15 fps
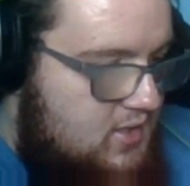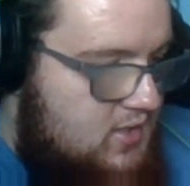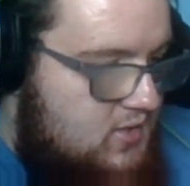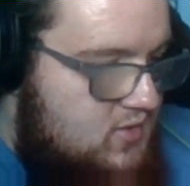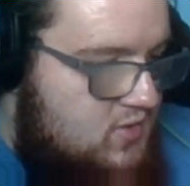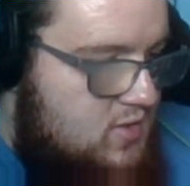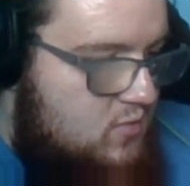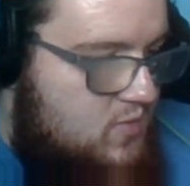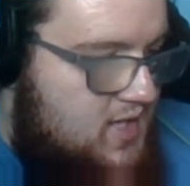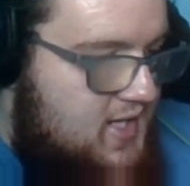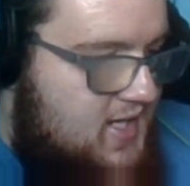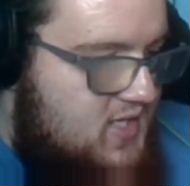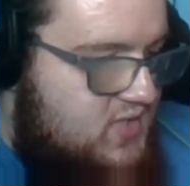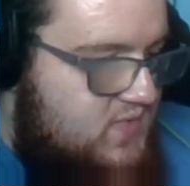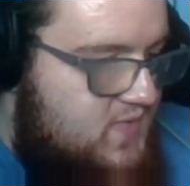So, what do
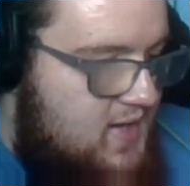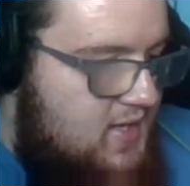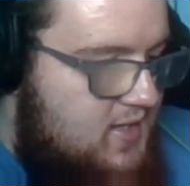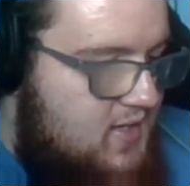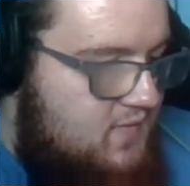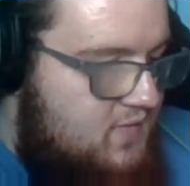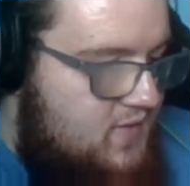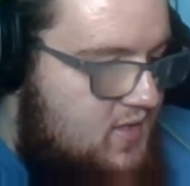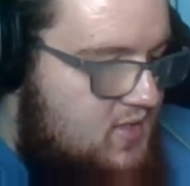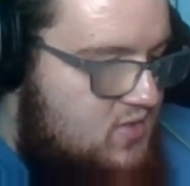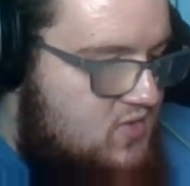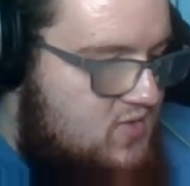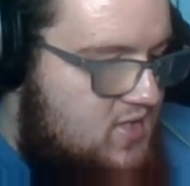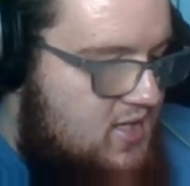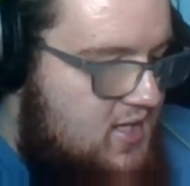you guys think of
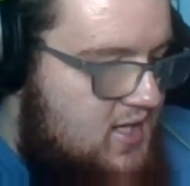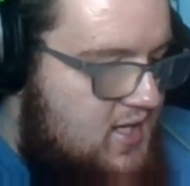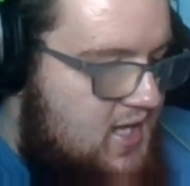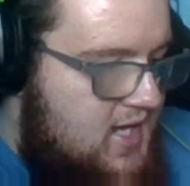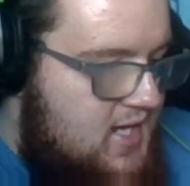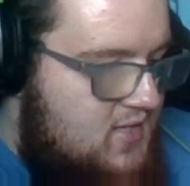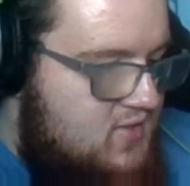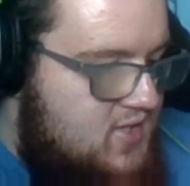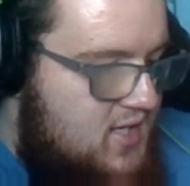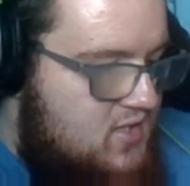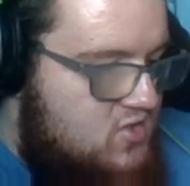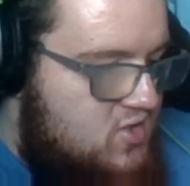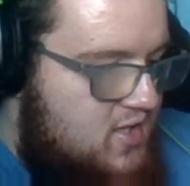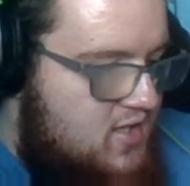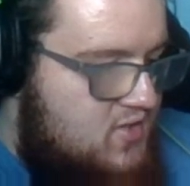this uh,
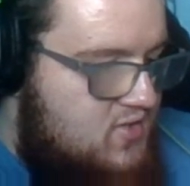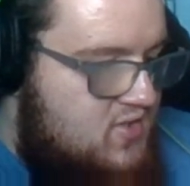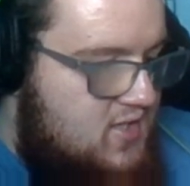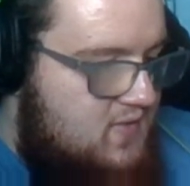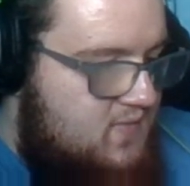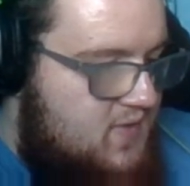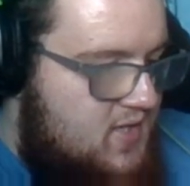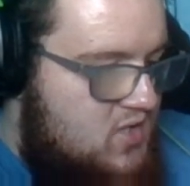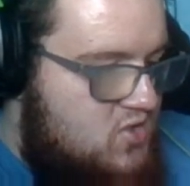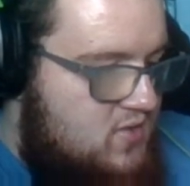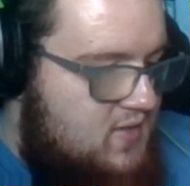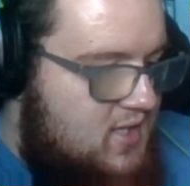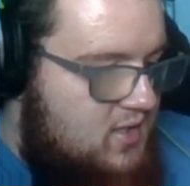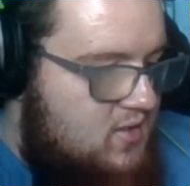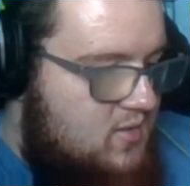anti-toxic feature
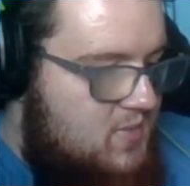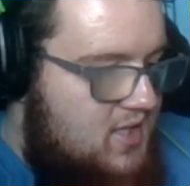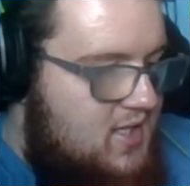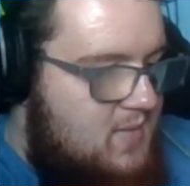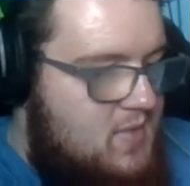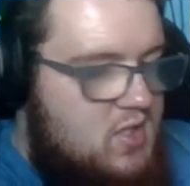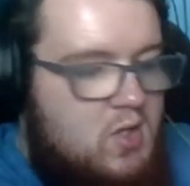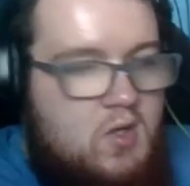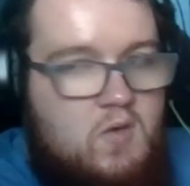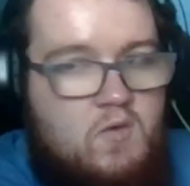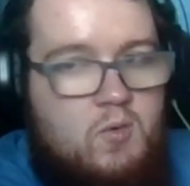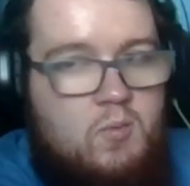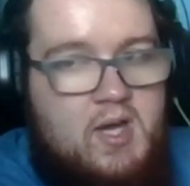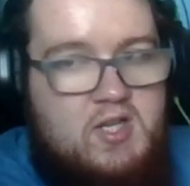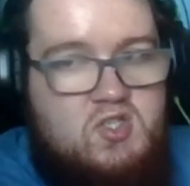that could be coming to
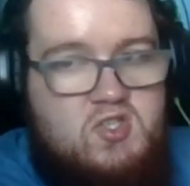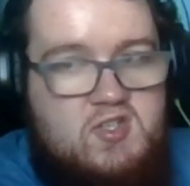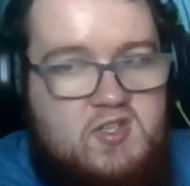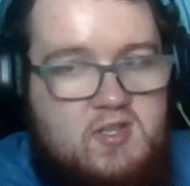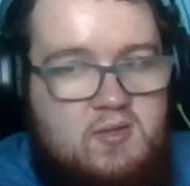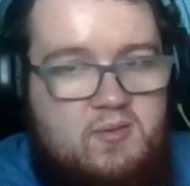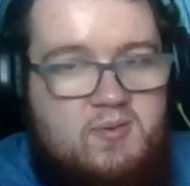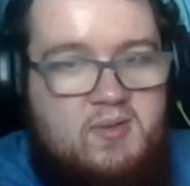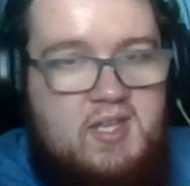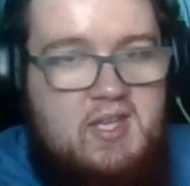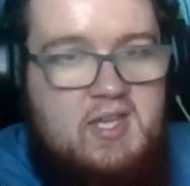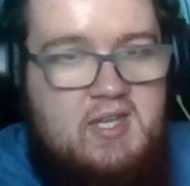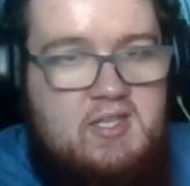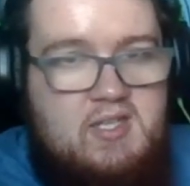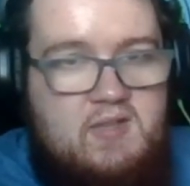Overwatch 2?
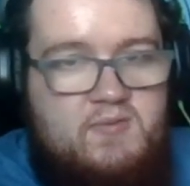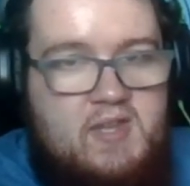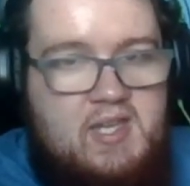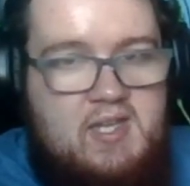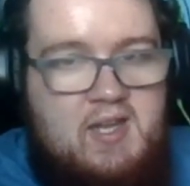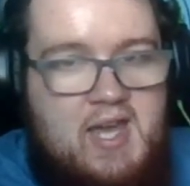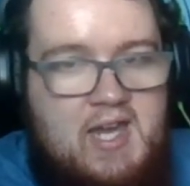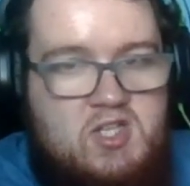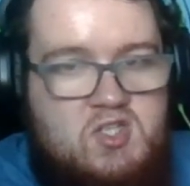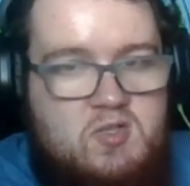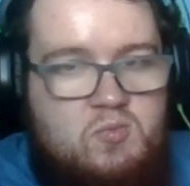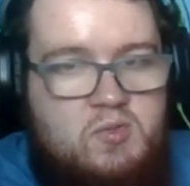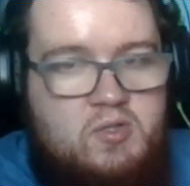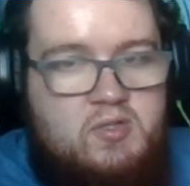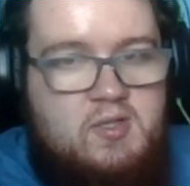Do you think it actually
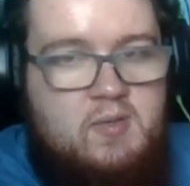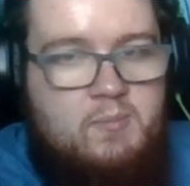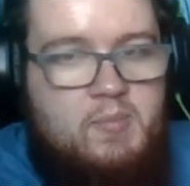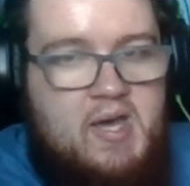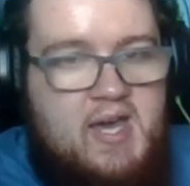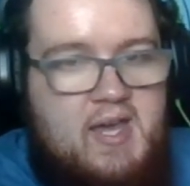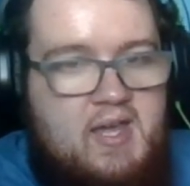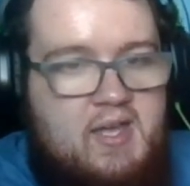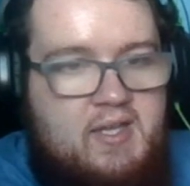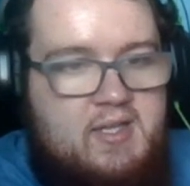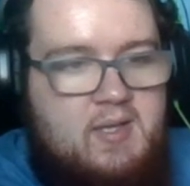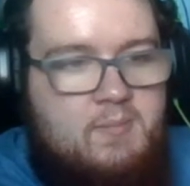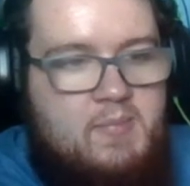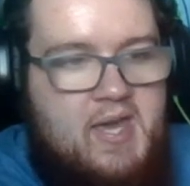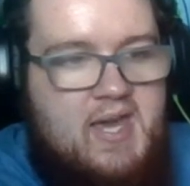will combat uh,
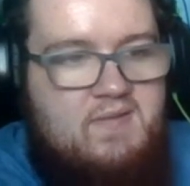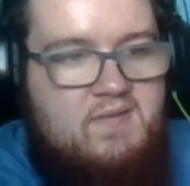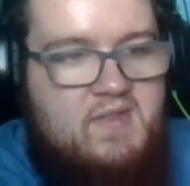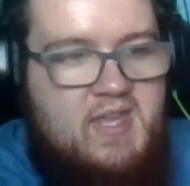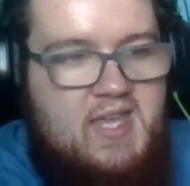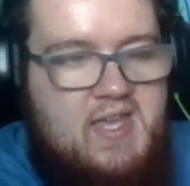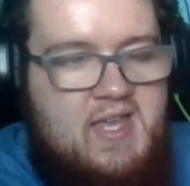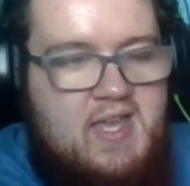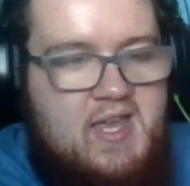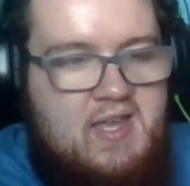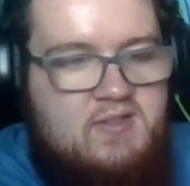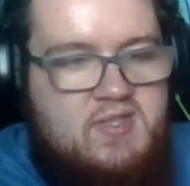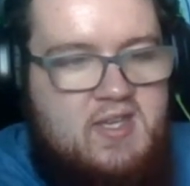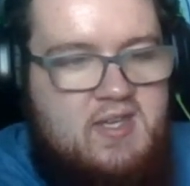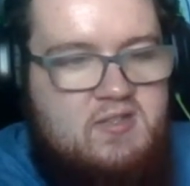combat the
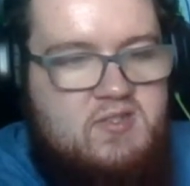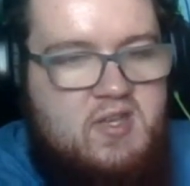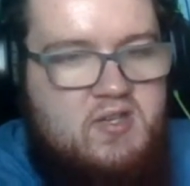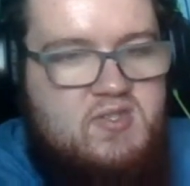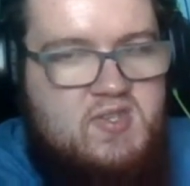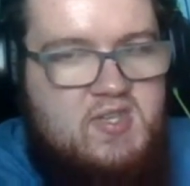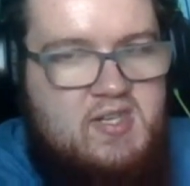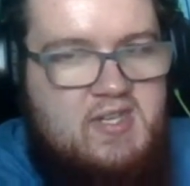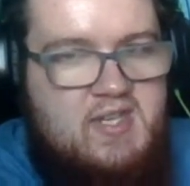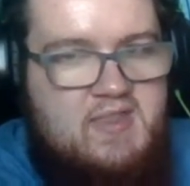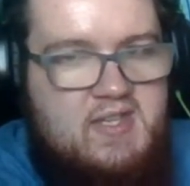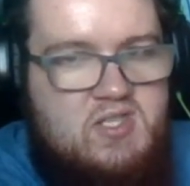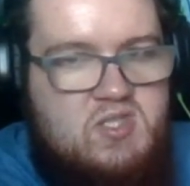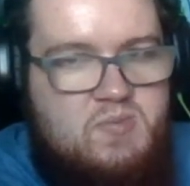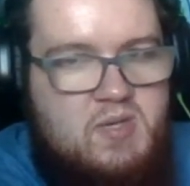anti-toxicity
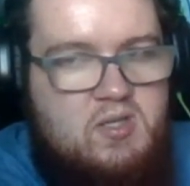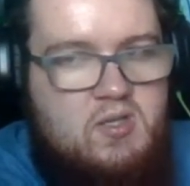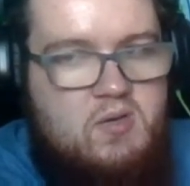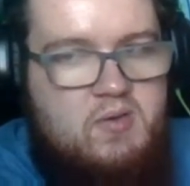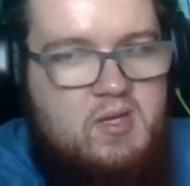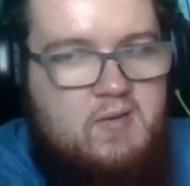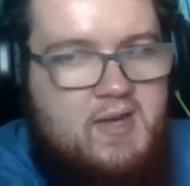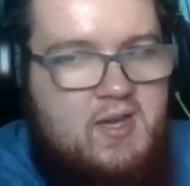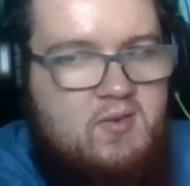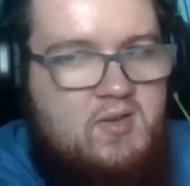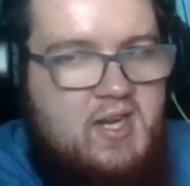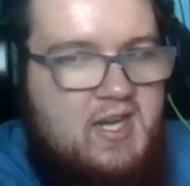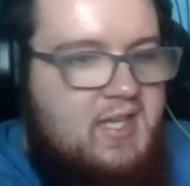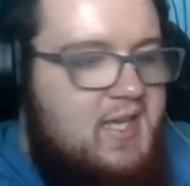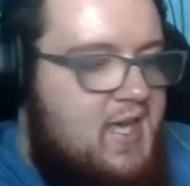that's been going
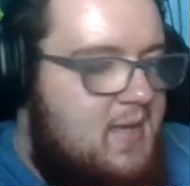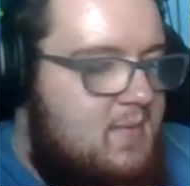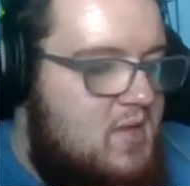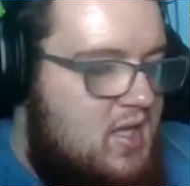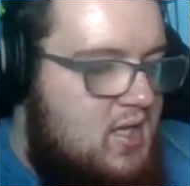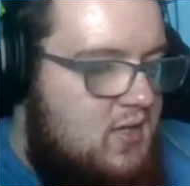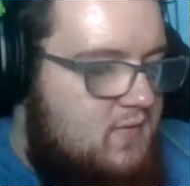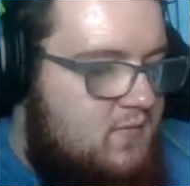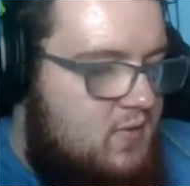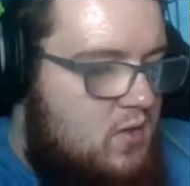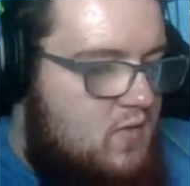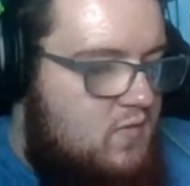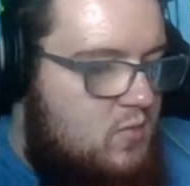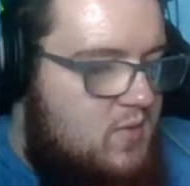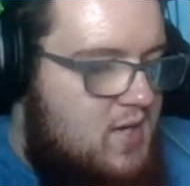around in game
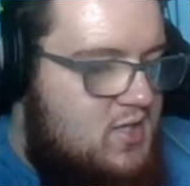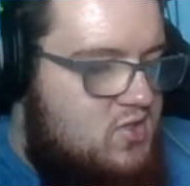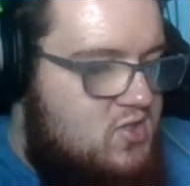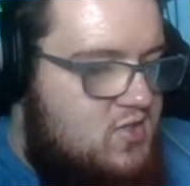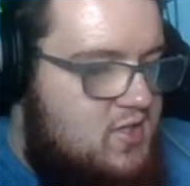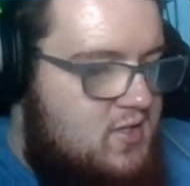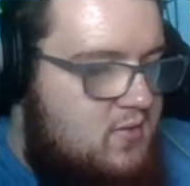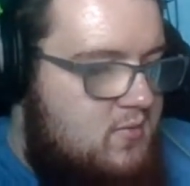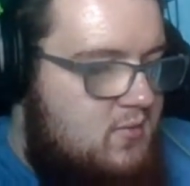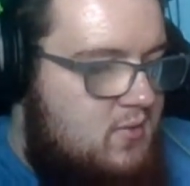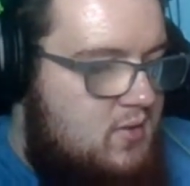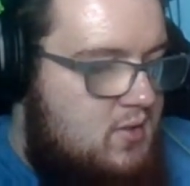for Overwatch 2?